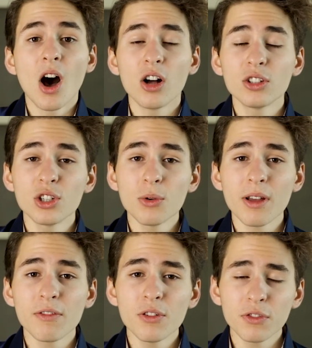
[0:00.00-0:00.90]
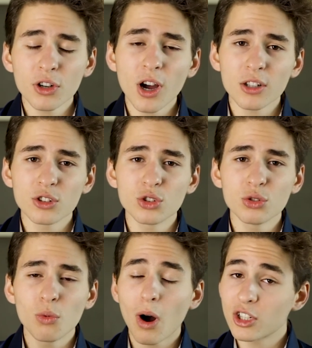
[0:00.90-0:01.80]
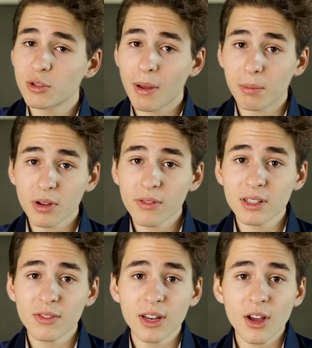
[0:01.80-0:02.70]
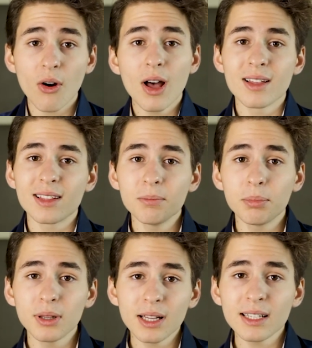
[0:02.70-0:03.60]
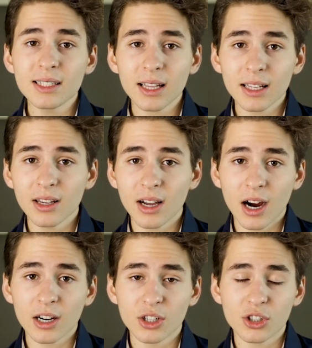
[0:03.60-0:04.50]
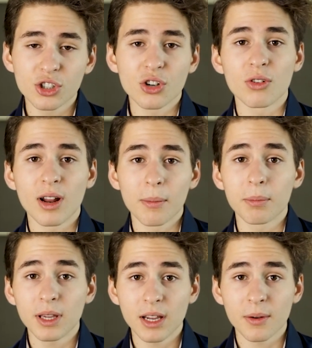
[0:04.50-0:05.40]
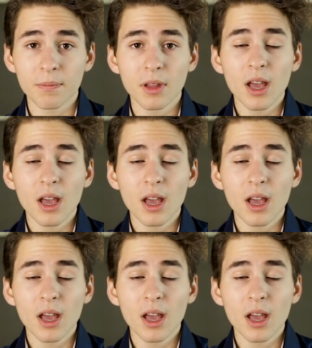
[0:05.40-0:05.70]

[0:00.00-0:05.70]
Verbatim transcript: Also, if you forgot to watch my previous video, then please click the card shown up here.